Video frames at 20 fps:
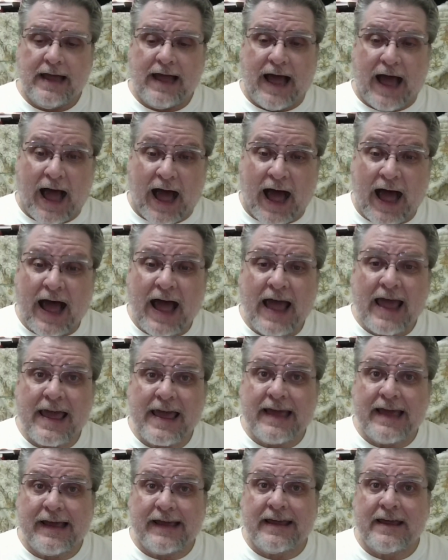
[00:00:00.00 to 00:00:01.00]

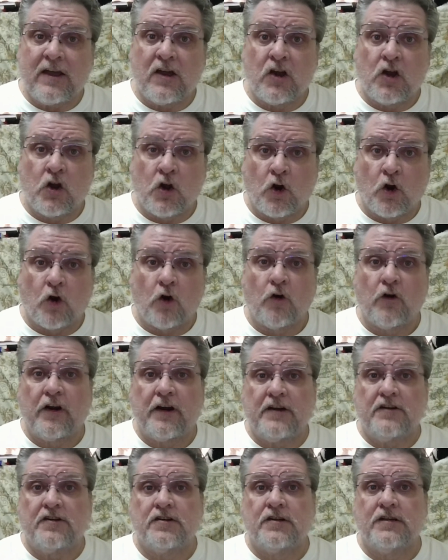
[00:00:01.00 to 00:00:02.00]
I
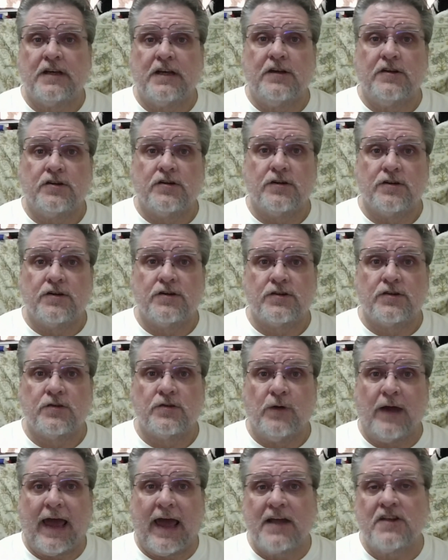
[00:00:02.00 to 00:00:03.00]
encourage teachers to
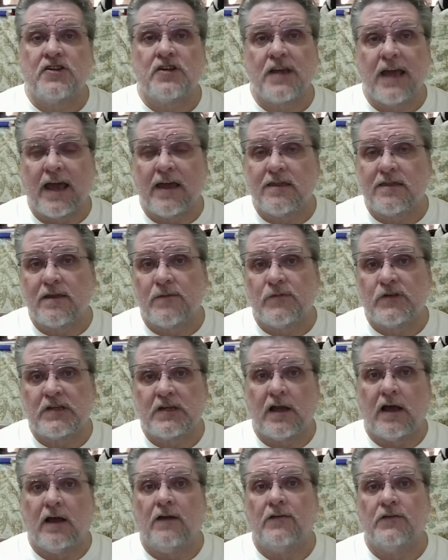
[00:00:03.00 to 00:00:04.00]
educate
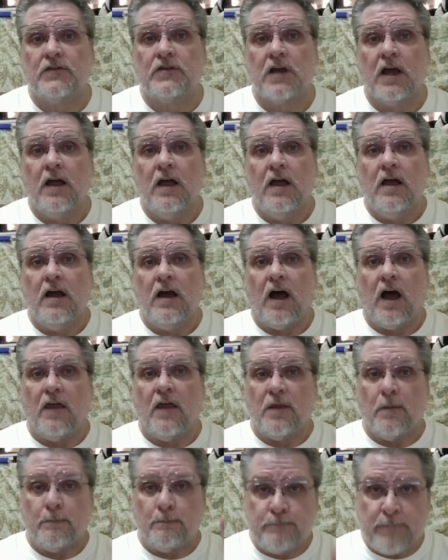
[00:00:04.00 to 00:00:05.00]
themselves on
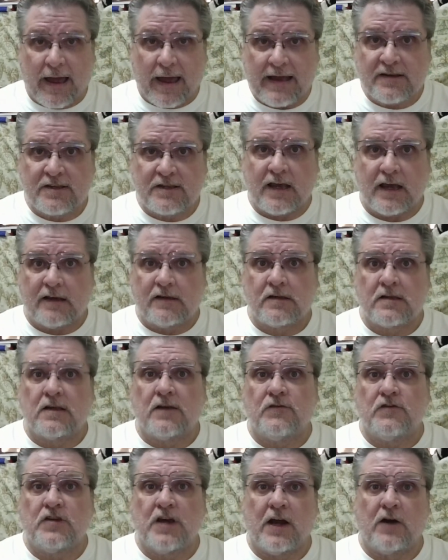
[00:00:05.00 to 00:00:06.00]
the basics
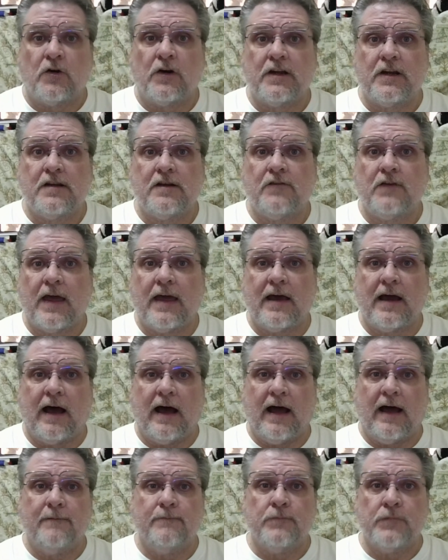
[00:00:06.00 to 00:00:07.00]
of generative
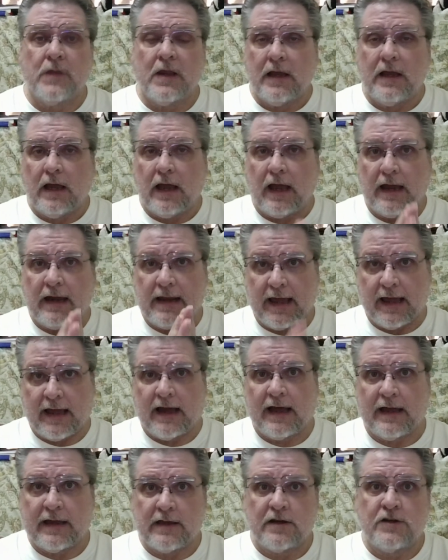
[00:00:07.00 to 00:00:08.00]
AI and AI
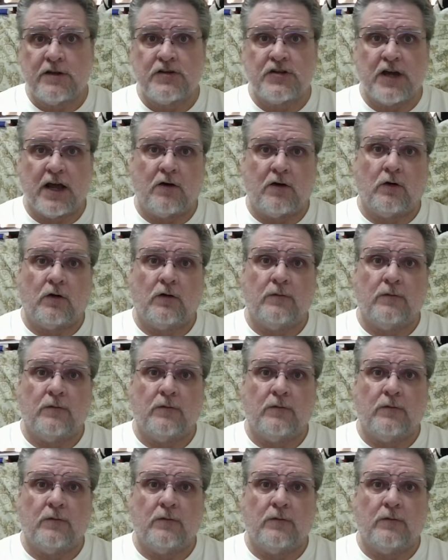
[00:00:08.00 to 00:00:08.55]
in general.